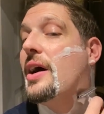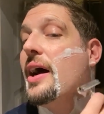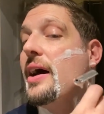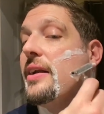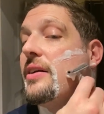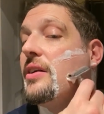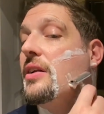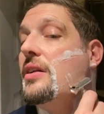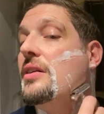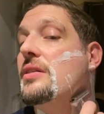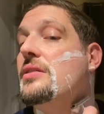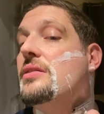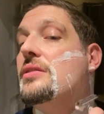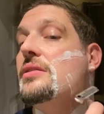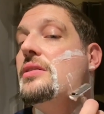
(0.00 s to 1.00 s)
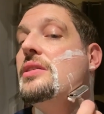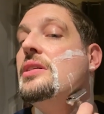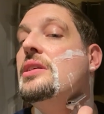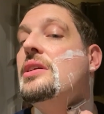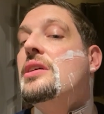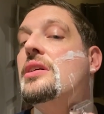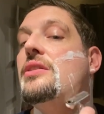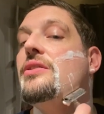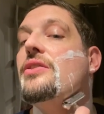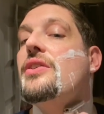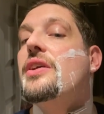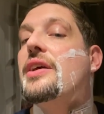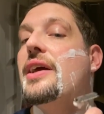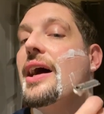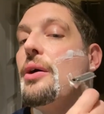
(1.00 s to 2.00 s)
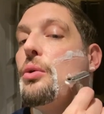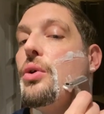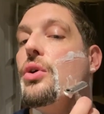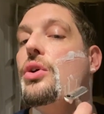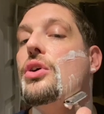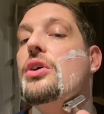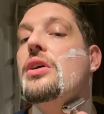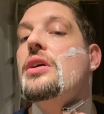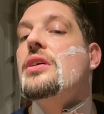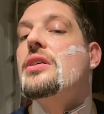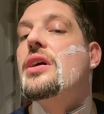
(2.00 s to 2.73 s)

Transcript: handle for the Outlaw.